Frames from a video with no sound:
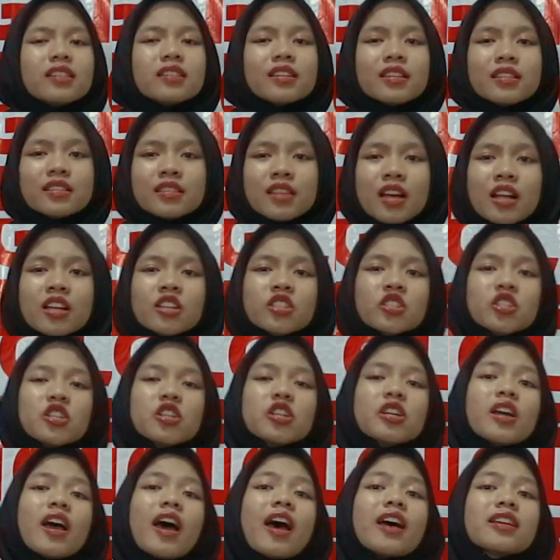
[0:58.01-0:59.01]

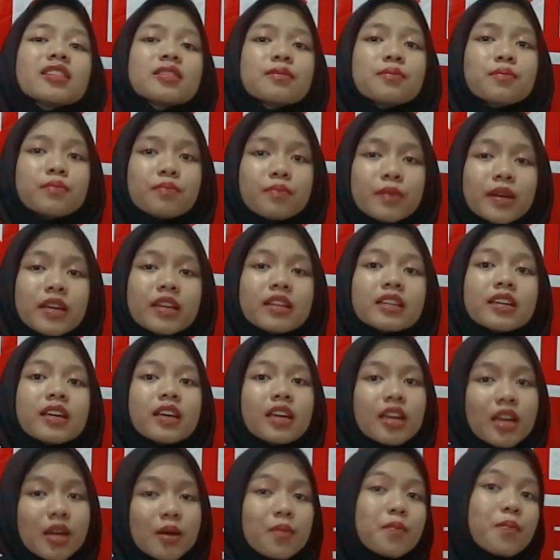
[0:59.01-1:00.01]
Technology has a big
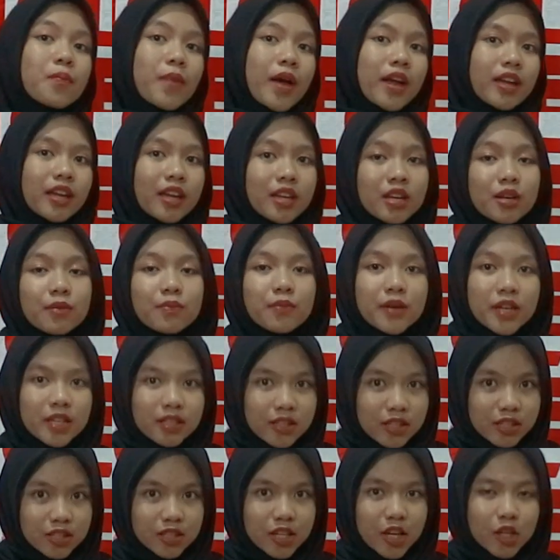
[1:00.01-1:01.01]
impact in the
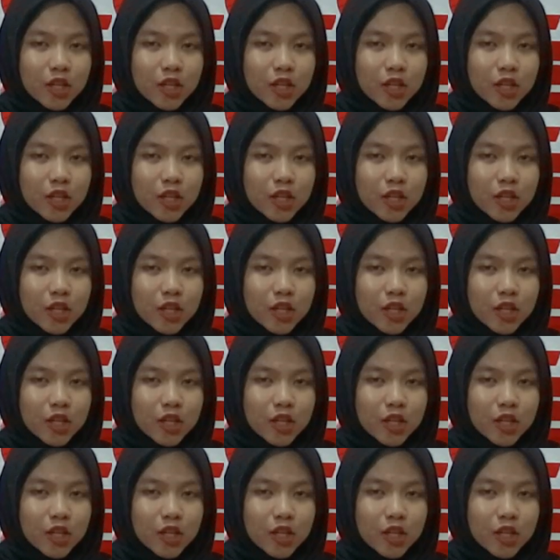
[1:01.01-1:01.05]
business